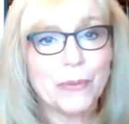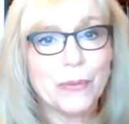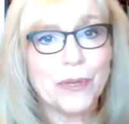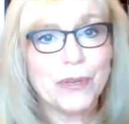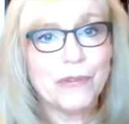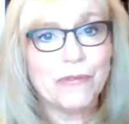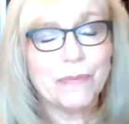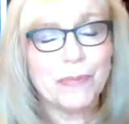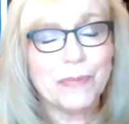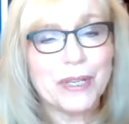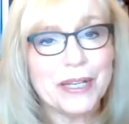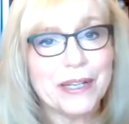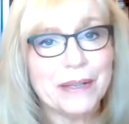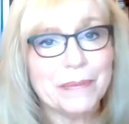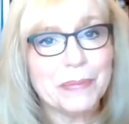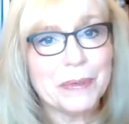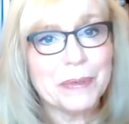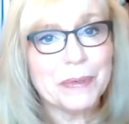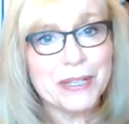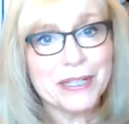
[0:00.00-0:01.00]
we've been
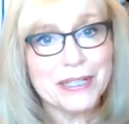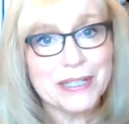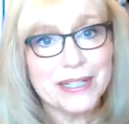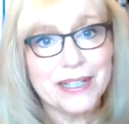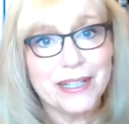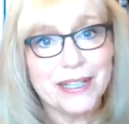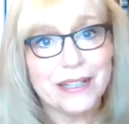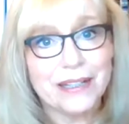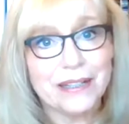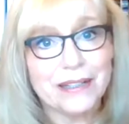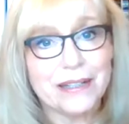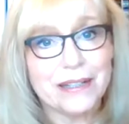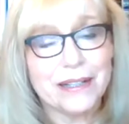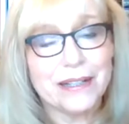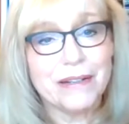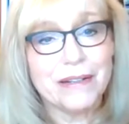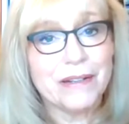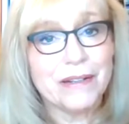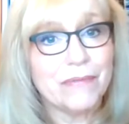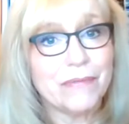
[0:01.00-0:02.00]
implementing it
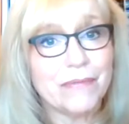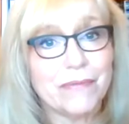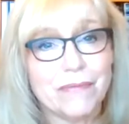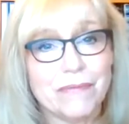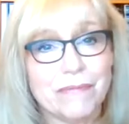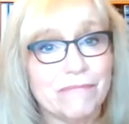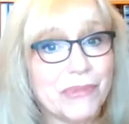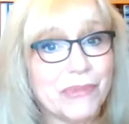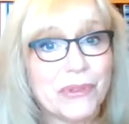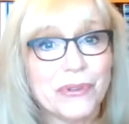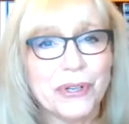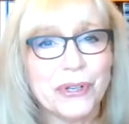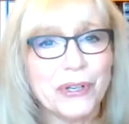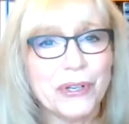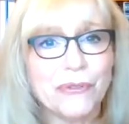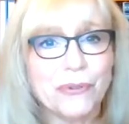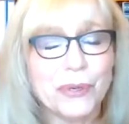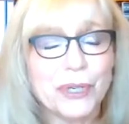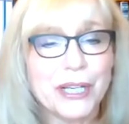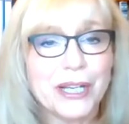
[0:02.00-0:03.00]
in
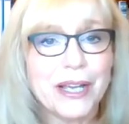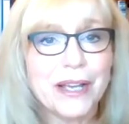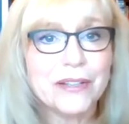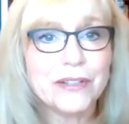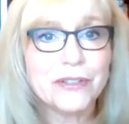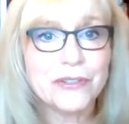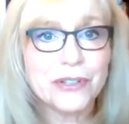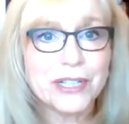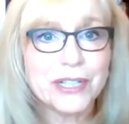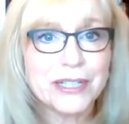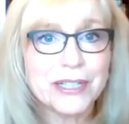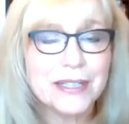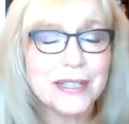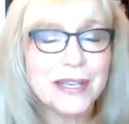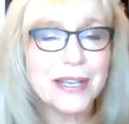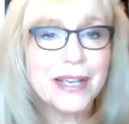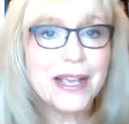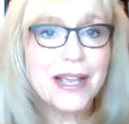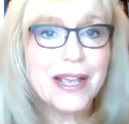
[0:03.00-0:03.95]
30 or 40 countries.